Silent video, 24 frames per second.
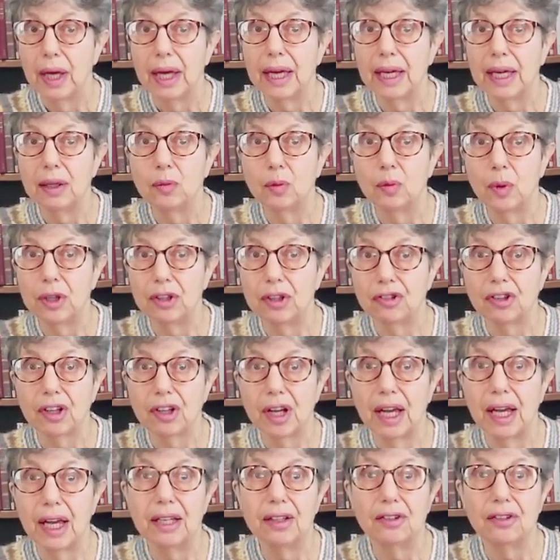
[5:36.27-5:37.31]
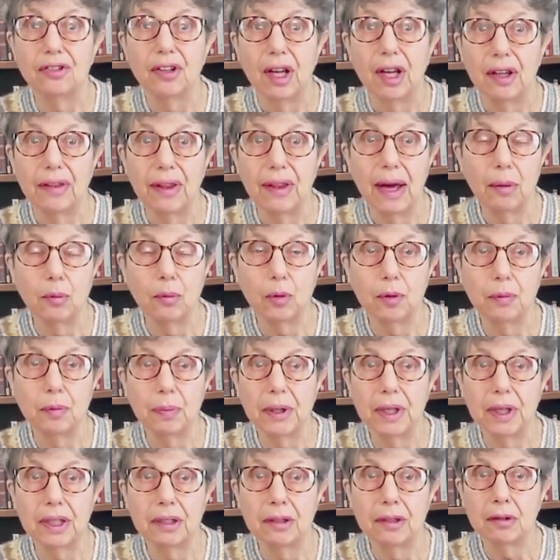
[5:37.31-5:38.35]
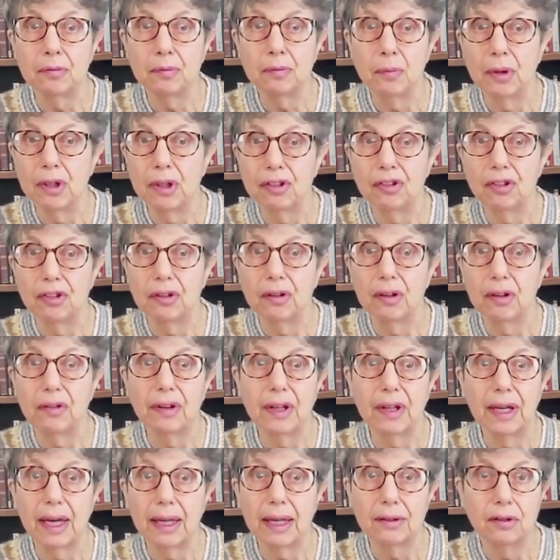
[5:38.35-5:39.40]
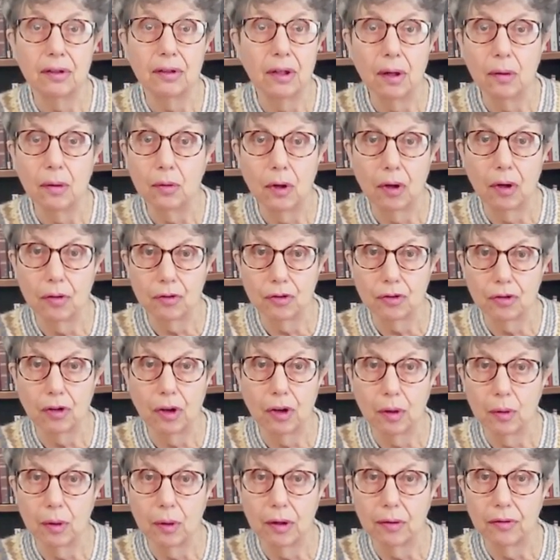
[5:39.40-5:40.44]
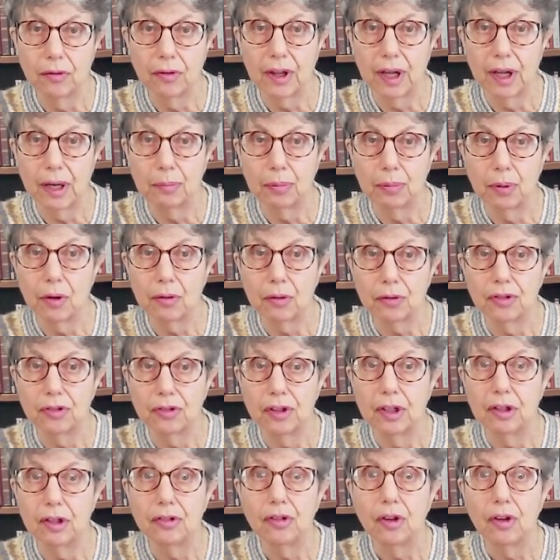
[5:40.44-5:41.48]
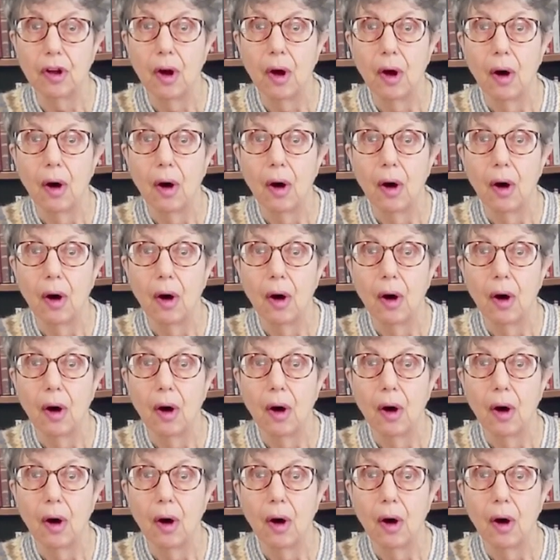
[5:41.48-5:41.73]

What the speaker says: in which case that would be an admission that they had no control over their proxies,